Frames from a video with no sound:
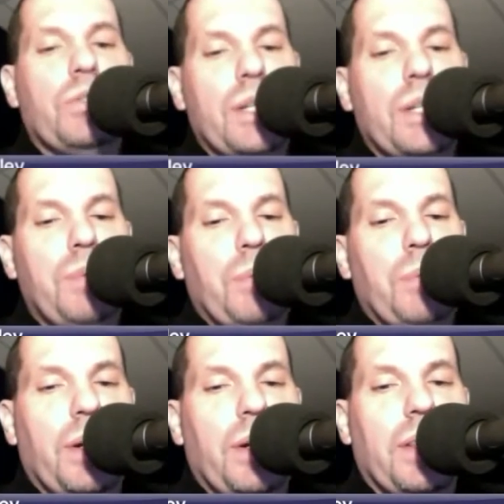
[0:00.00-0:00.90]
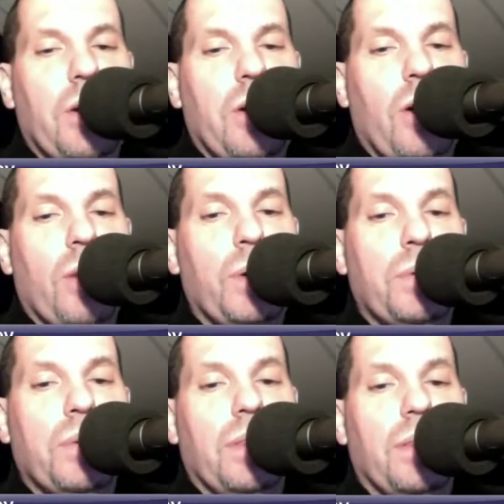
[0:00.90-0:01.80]
people to put it in the car
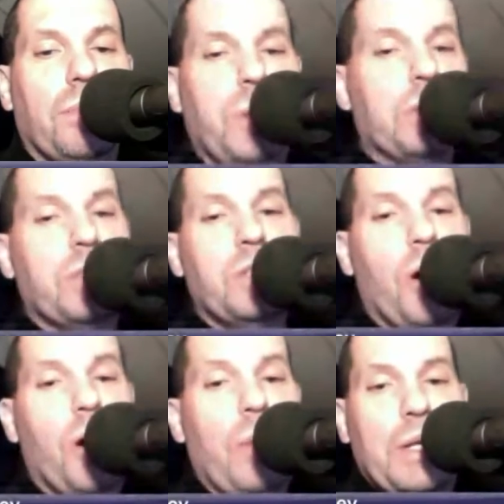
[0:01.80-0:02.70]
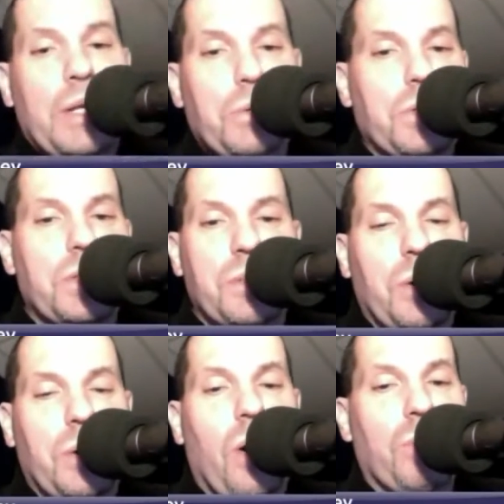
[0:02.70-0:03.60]
mode because nobody uses
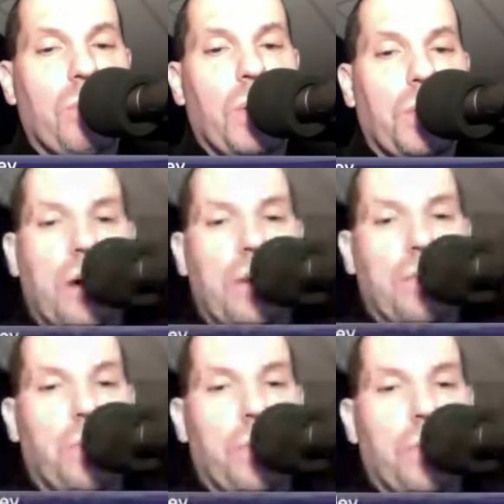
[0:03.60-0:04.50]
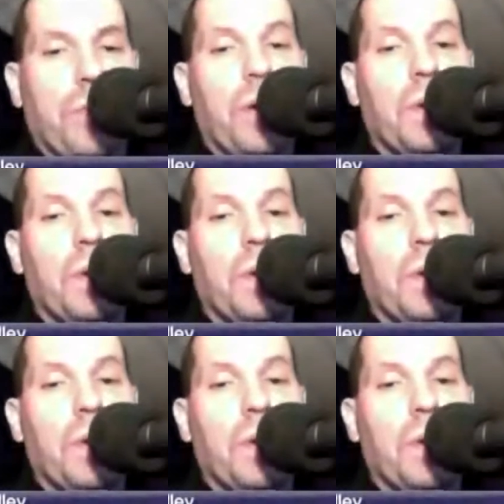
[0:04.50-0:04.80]
car mode for their phones.